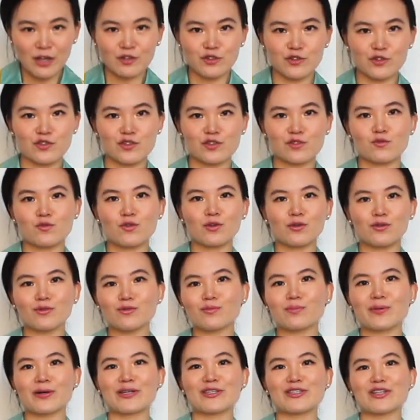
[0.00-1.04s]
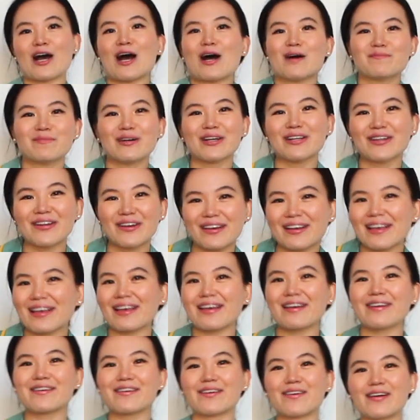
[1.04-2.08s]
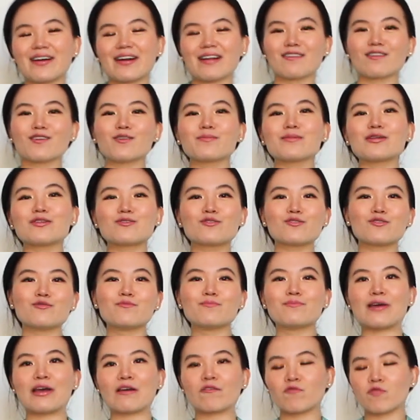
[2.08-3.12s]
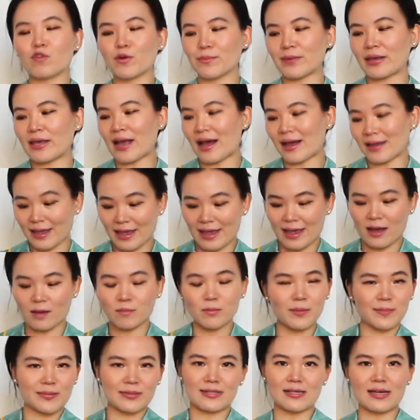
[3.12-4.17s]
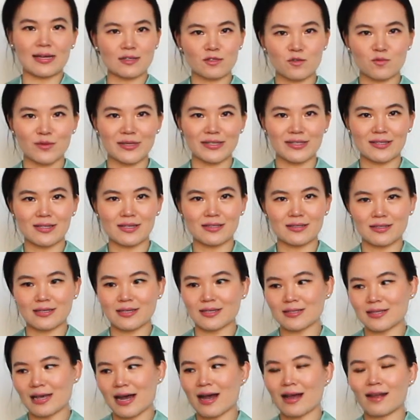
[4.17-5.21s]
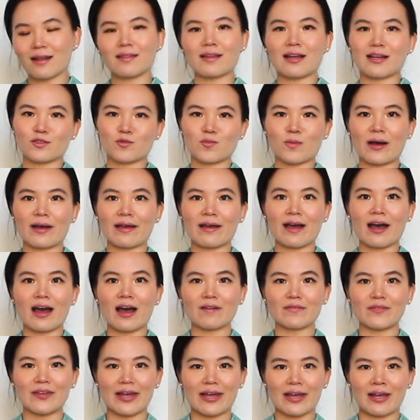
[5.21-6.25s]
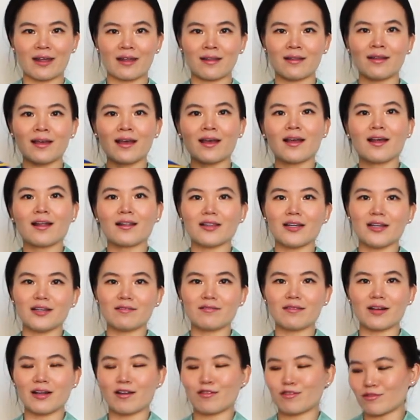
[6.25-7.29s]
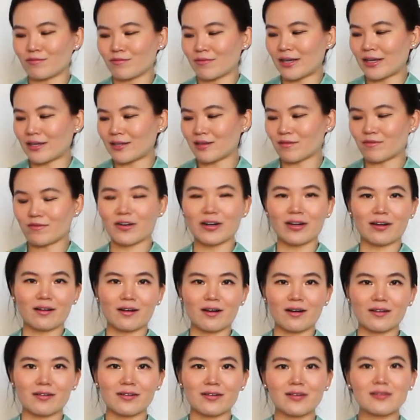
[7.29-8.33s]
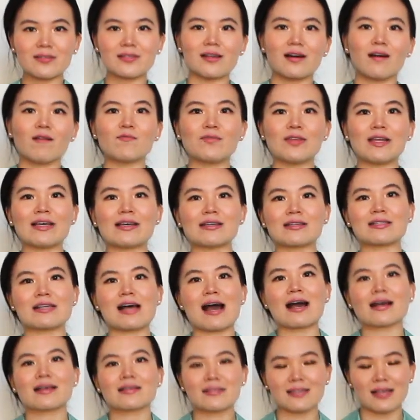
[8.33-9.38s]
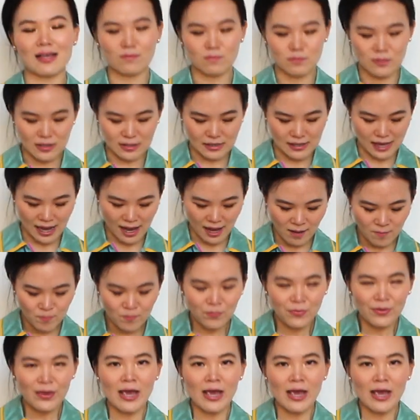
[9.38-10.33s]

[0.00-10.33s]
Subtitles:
just too pajama looking or a little bit too big for me. I am obsessed with this design. That's why I have it in literally 3 different colors of the exact same design.